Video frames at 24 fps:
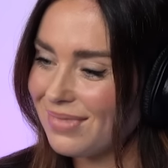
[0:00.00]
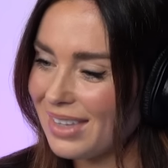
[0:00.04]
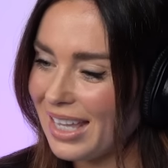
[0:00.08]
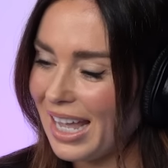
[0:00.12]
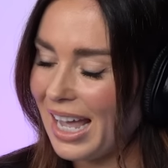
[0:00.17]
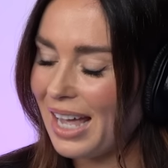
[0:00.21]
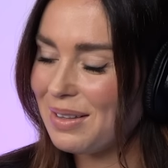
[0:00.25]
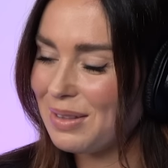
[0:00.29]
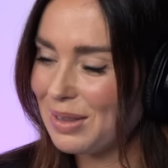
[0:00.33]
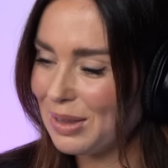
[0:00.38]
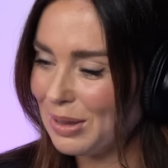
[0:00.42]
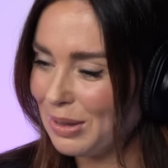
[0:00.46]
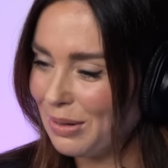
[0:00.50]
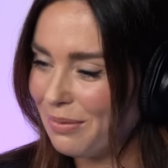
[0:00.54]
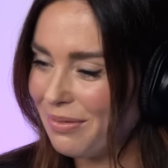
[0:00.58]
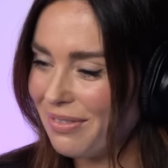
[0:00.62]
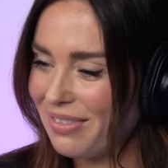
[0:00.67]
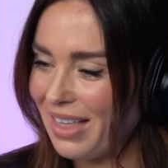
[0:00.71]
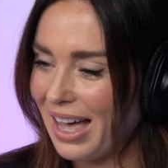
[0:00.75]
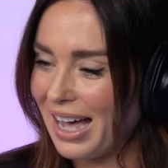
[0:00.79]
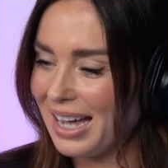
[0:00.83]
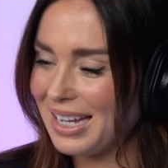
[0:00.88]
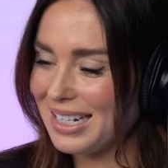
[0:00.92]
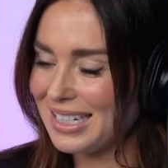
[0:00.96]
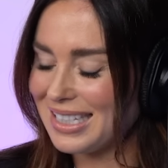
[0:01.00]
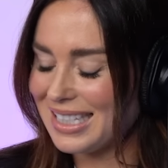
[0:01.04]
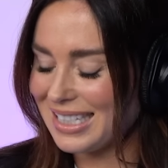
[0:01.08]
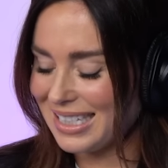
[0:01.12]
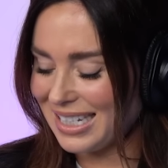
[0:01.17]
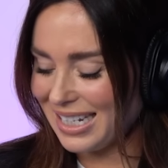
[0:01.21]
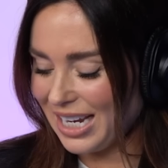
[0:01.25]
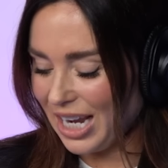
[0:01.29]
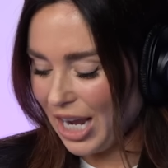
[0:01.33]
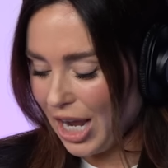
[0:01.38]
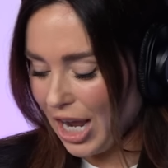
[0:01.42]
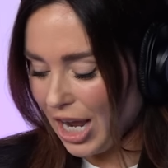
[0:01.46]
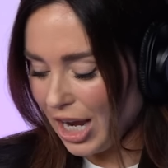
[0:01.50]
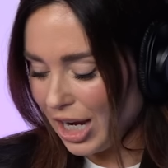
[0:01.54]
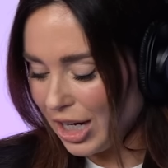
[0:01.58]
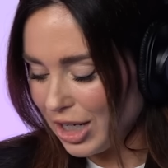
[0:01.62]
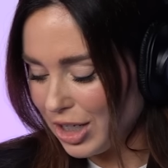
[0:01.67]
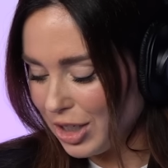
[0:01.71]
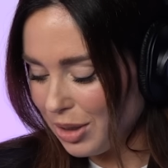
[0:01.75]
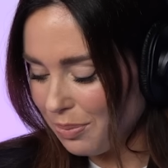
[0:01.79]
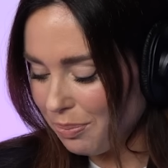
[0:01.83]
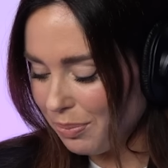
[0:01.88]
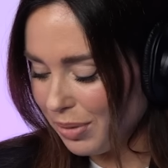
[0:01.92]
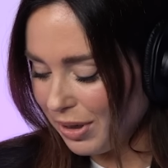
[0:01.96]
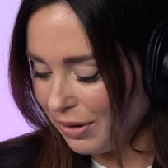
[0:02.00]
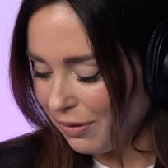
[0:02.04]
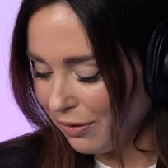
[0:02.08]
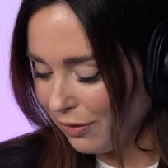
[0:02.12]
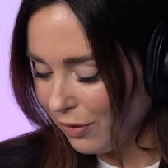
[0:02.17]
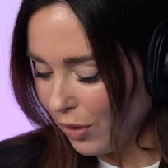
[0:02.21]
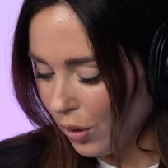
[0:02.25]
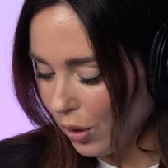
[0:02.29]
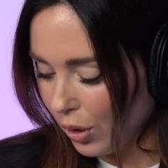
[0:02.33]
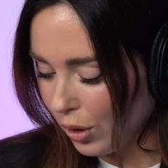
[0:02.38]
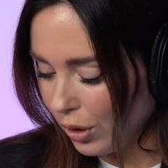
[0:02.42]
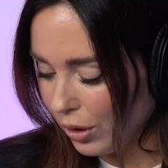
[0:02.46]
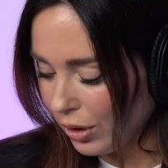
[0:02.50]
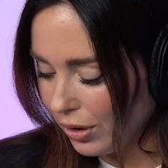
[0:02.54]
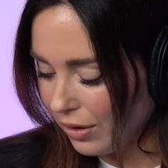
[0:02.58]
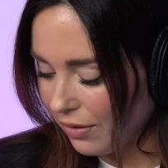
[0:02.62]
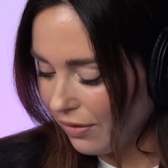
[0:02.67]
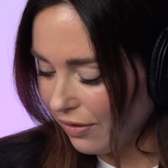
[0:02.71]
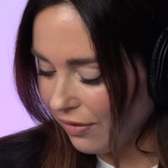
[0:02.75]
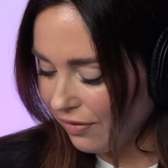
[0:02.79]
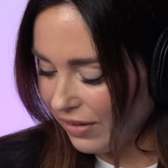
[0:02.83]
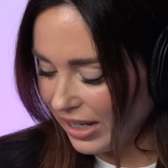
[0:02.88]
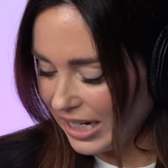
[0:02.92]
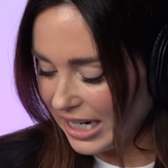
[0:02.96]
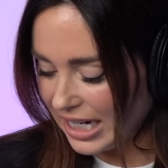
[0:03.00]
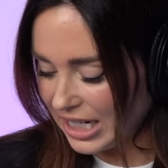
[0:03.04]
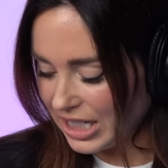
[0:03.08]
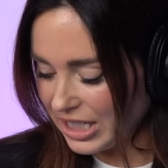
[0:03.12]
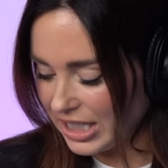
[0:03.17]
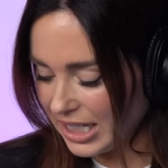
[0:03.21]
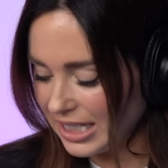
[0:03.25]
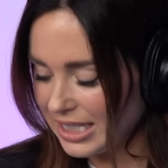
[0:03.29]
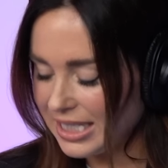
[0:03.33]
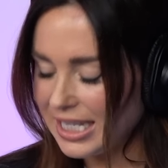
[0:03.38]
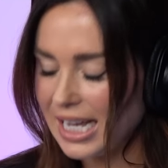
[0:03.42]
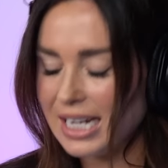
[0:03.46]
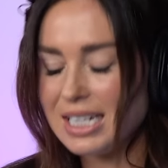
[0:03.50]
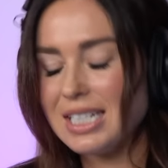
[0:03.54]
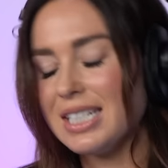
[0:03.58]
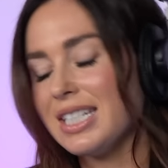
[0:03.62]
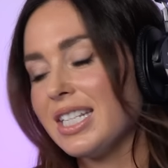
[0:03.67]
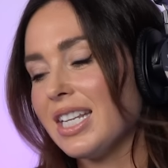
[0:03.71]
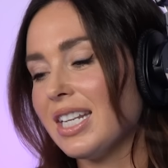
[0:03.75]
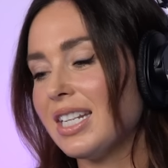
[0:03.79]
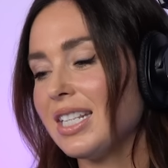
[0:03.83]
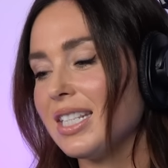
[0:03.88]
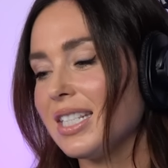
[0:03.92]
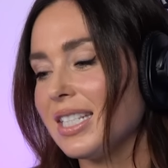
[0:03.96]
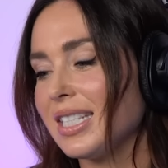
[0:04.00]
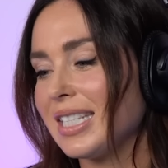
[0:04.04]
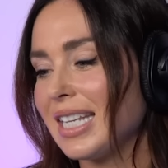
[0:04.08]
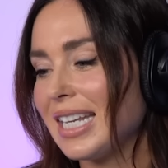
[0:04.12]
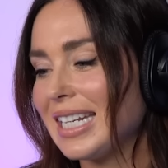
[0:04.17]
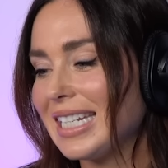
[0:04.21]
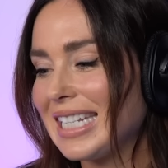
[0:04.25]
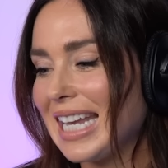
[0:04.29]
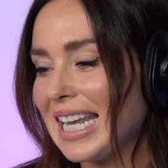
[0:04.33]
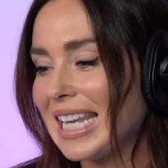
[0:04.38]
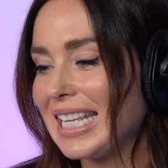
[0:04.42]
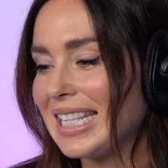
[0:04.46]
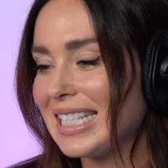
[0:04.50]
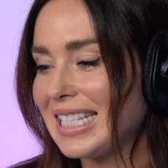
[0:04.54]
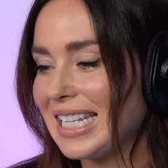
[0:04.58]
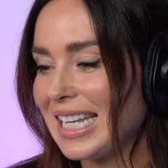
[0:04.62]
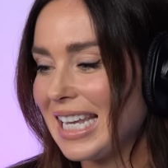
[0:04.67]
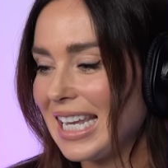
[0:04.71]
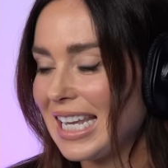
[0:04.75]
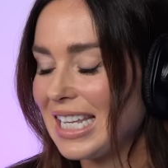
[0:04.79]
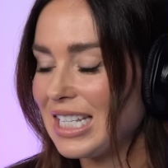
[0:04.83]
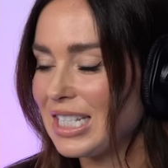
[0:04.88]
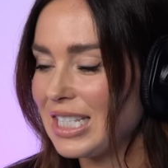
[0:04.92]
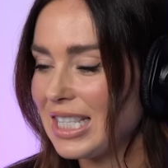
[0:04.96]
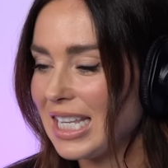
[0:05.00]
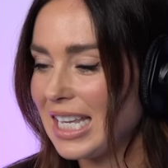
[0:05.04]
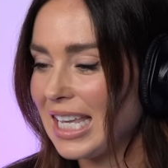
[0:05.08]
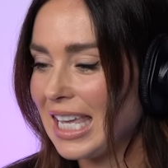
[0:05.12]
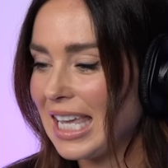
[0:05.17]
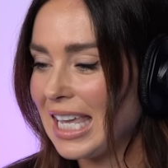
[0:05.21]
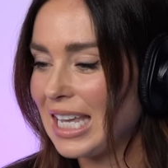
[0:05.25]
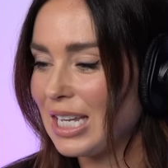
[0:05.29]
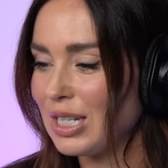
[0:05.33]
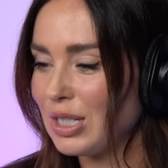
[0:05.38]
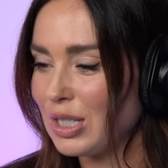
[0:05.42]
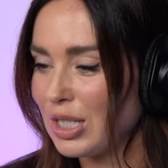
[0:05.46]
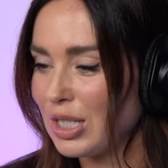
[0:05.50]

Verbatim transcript: Yeah, love that. Number 4, finish this sentence. Data is the key